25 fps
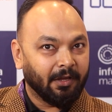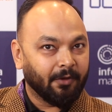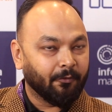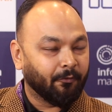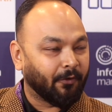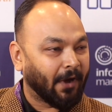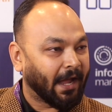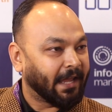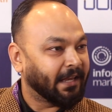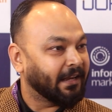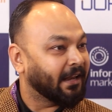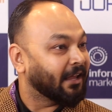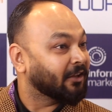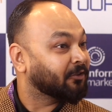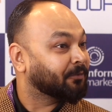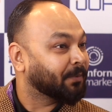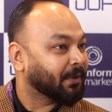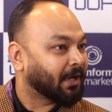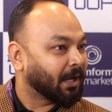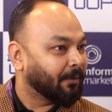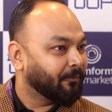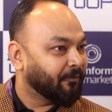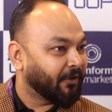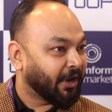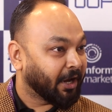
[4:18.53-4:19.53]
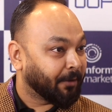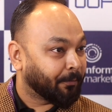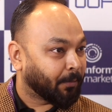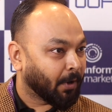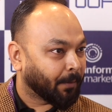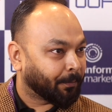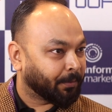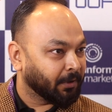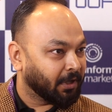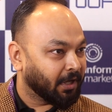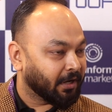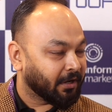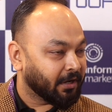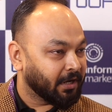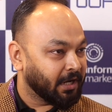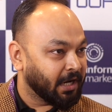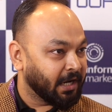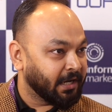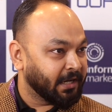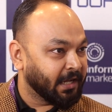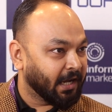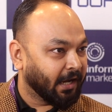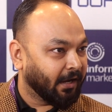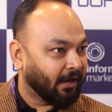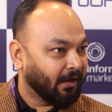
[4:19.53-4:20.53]
Wine has become very popular in
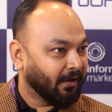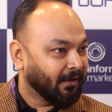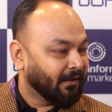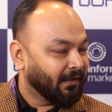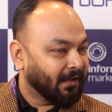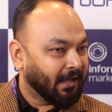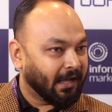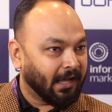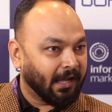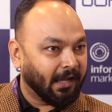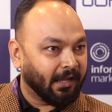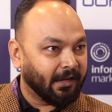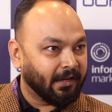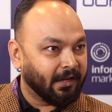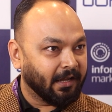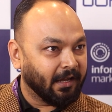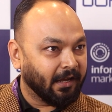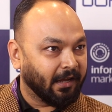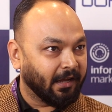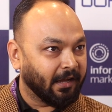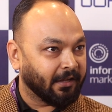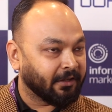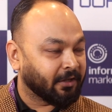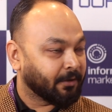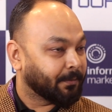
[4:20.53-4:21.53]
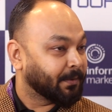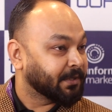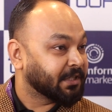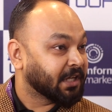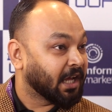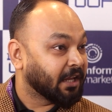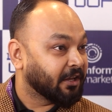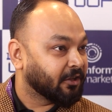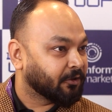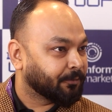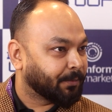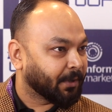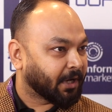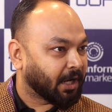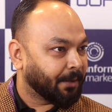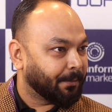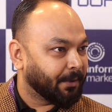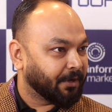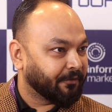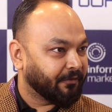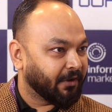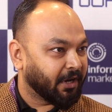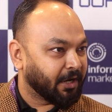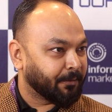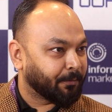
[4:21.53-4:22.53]
India and uh, Azerbaijan is
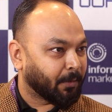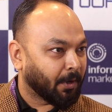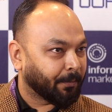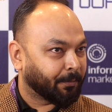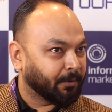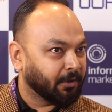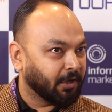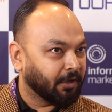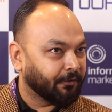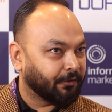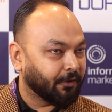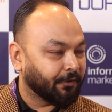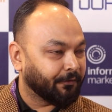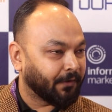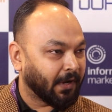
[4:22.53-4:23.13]
becoming very popular for